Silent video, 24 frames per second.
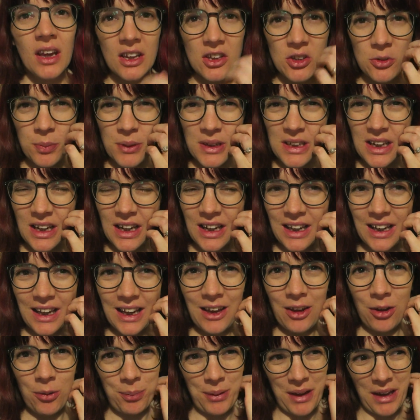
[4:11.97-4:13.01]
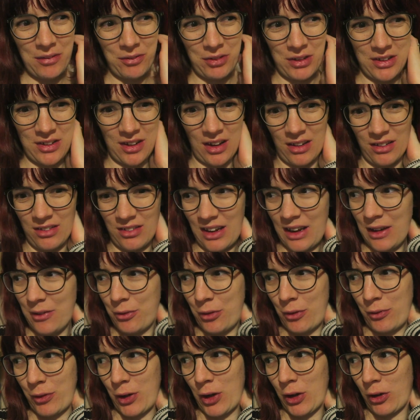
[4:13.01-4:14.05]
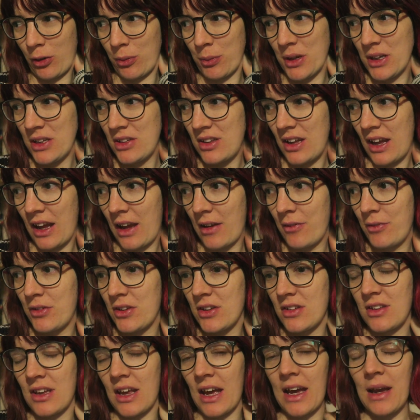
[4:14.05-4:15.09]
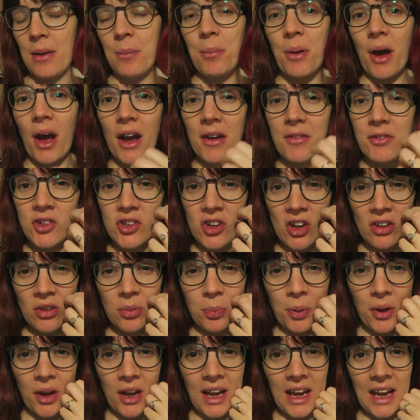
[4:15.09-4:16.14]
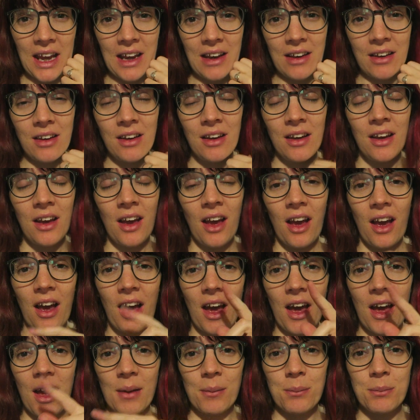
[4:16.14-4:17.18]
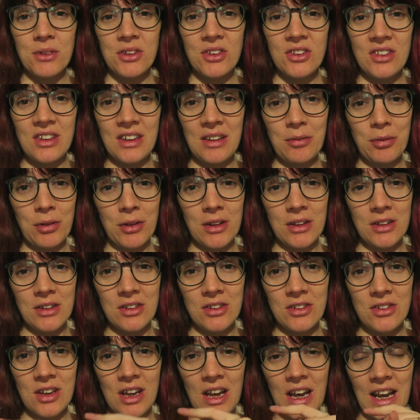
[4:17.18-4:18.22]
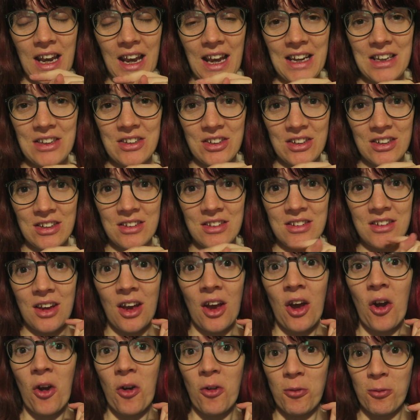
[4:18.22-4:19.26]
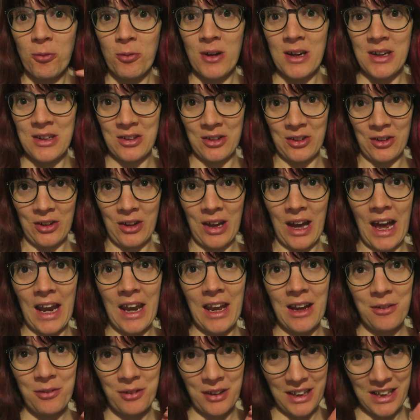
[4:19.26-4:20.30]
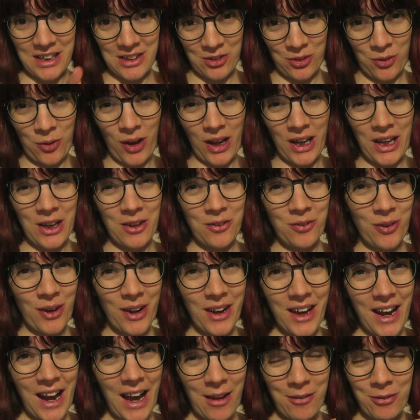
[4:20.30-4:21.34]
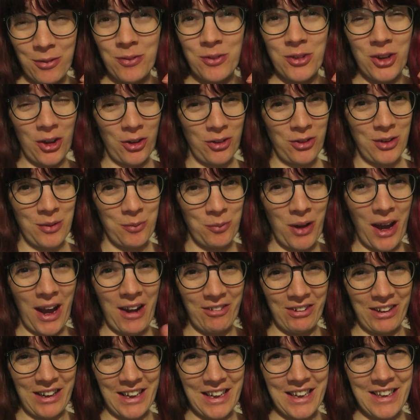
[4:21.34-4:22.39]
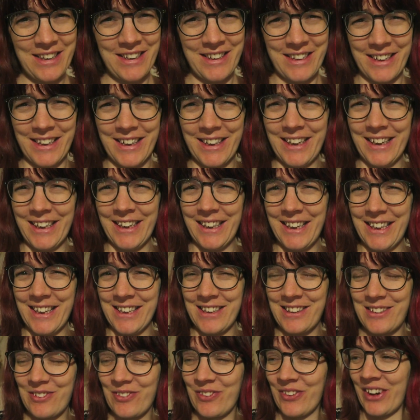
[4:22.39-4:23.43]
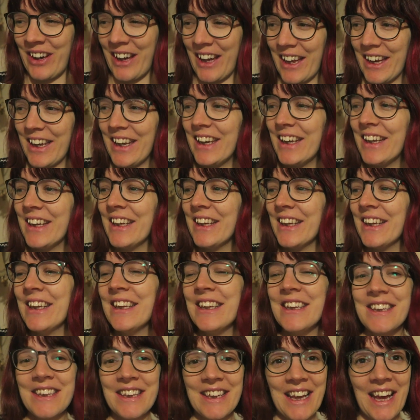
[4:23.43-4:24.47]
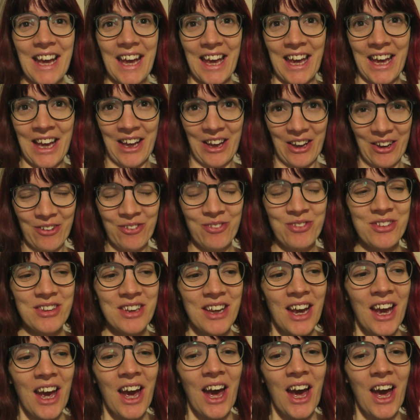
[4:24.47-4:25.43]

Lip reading: It's been a little bit of a dull day for Vlogmas, I have to say, but I've just put in Stephen's latest riddle, and I think it's quite a good one. I haven't told him where it is, this one, so that helps.